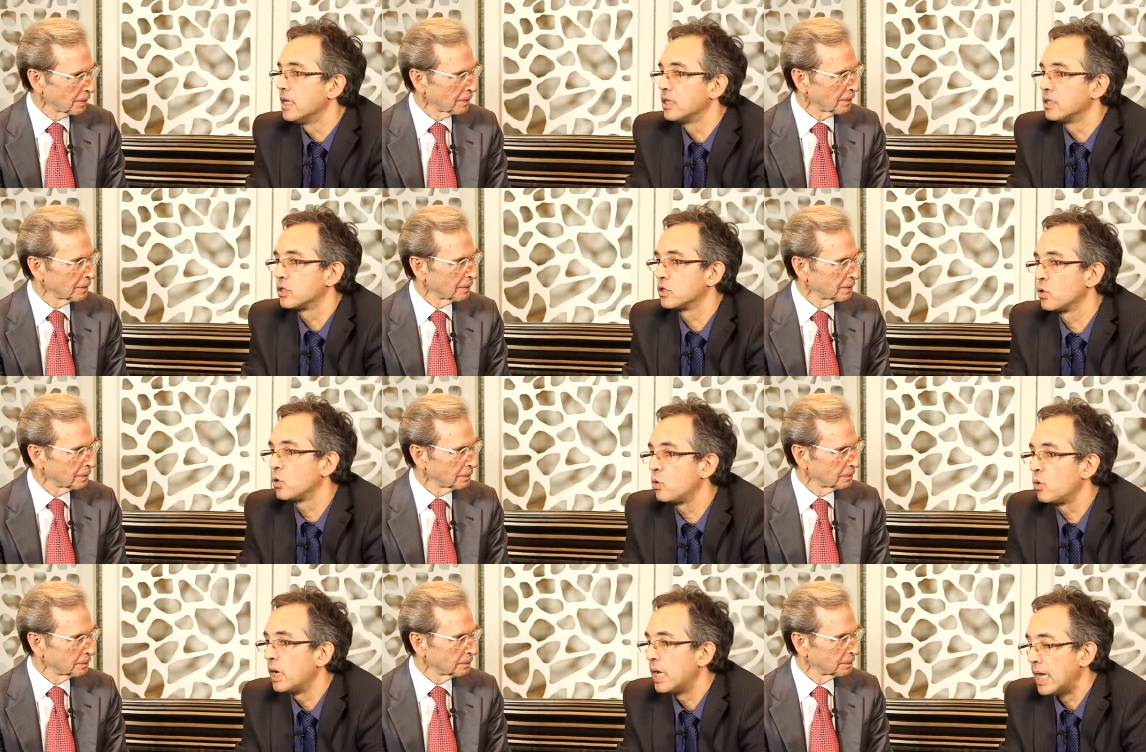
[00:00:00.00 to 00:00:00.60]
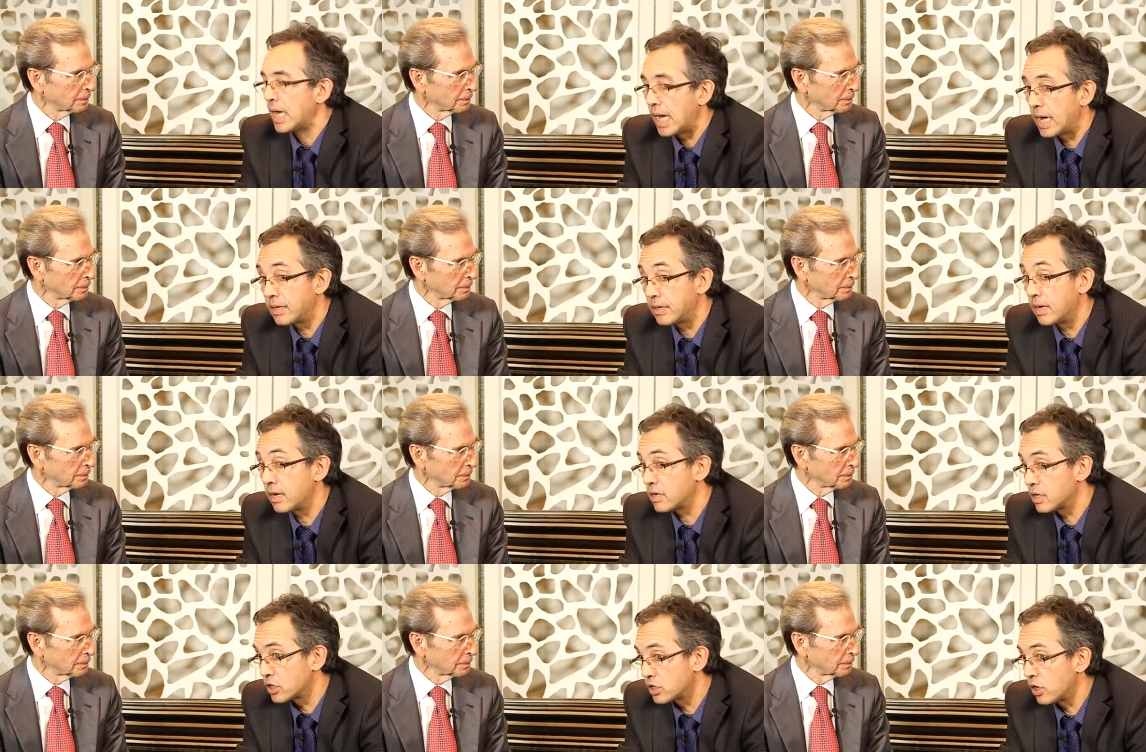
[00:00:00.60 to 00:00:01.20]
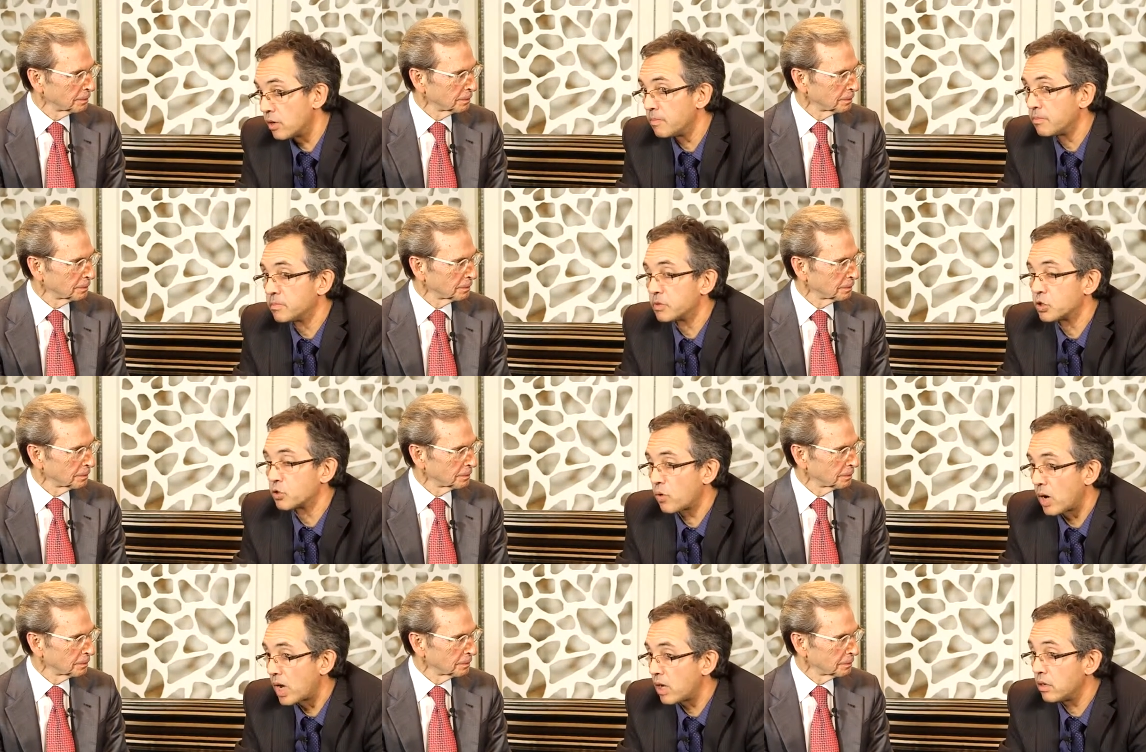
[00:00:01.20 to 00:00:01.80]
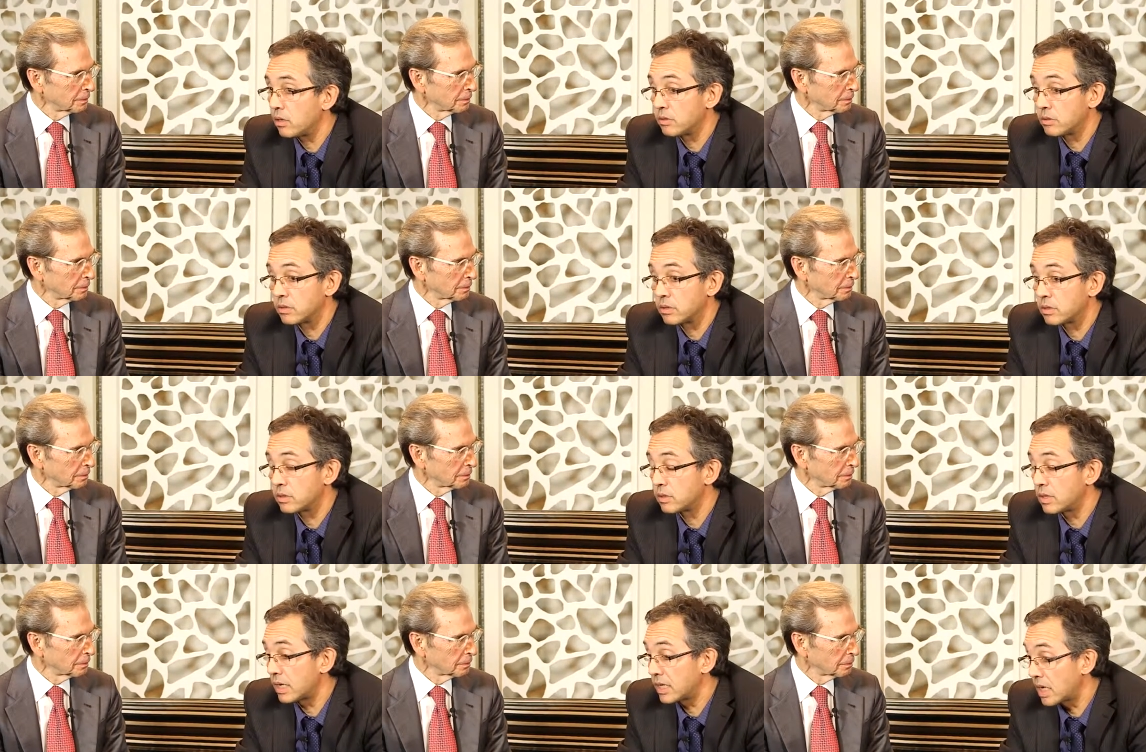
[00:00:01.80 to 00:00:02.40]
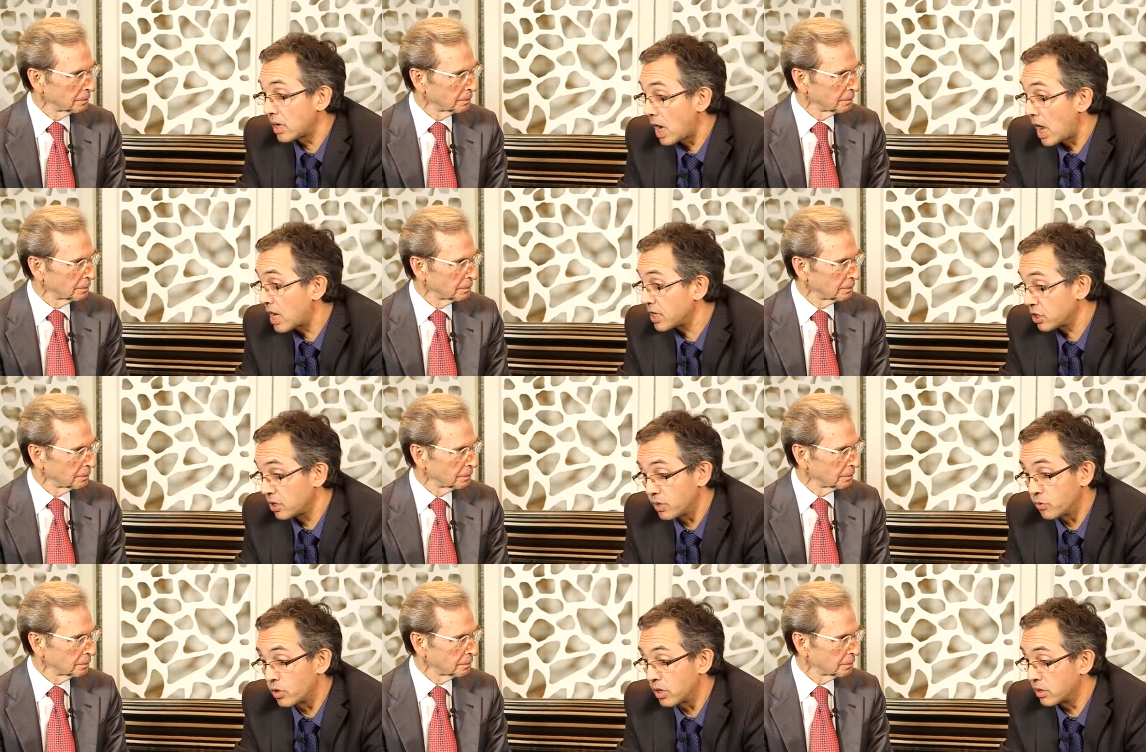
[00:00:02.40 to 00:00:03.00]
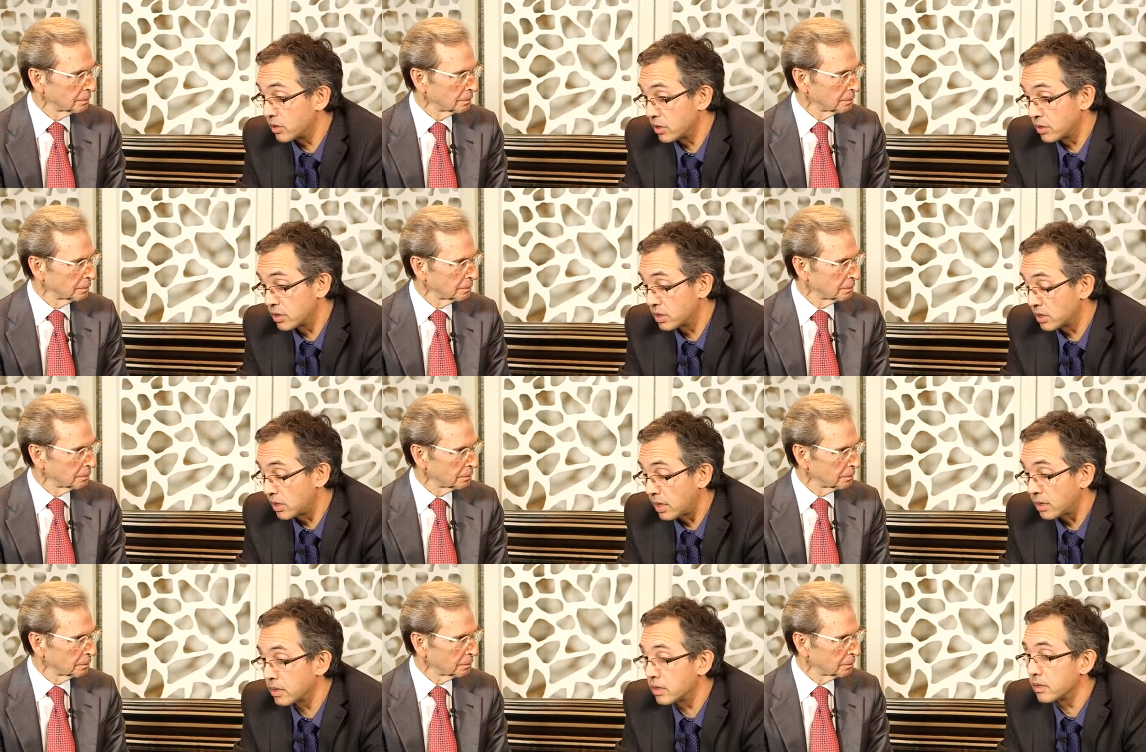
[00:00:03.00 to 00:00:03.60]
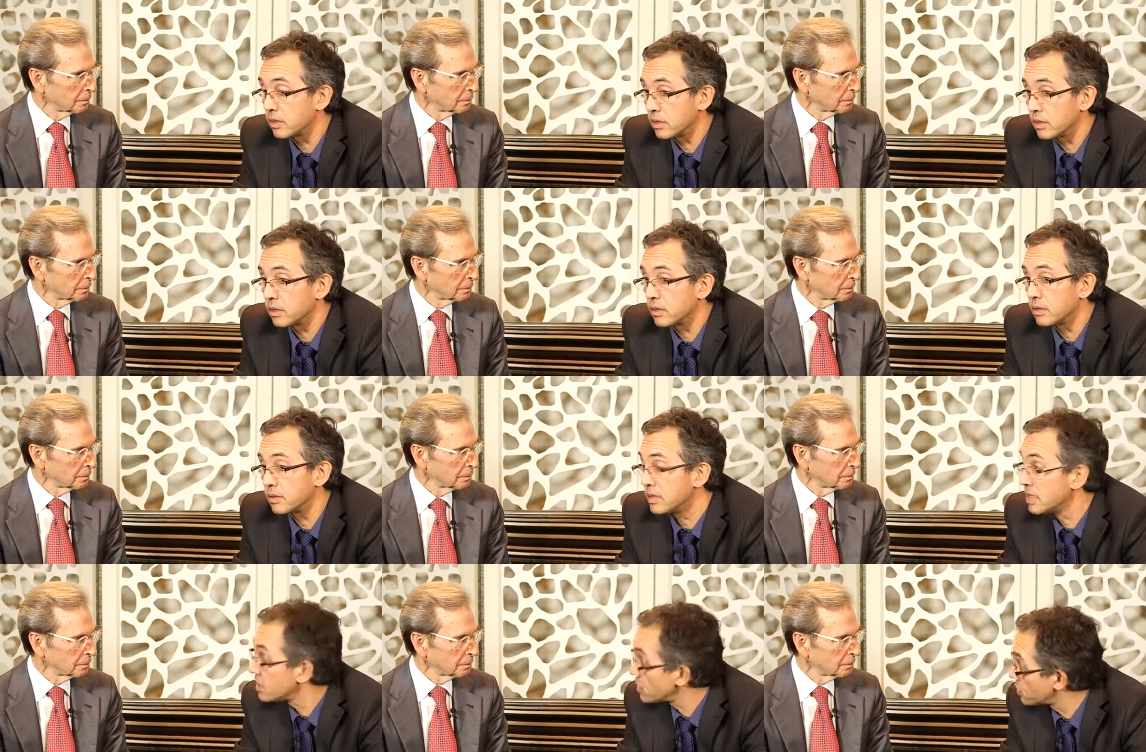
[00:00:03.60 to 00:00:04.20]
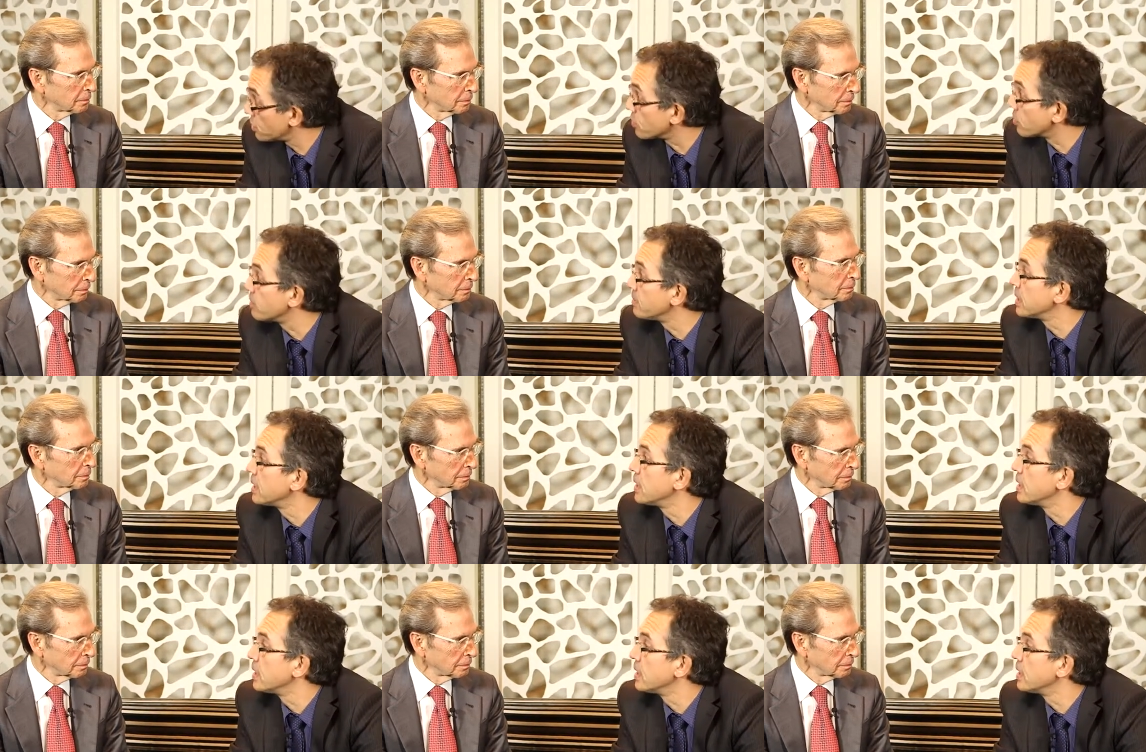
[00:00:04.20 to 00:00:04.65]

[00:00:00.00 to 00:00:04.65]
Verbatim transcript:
Speaker 1: So, and there are some trials that are actually going to start this year,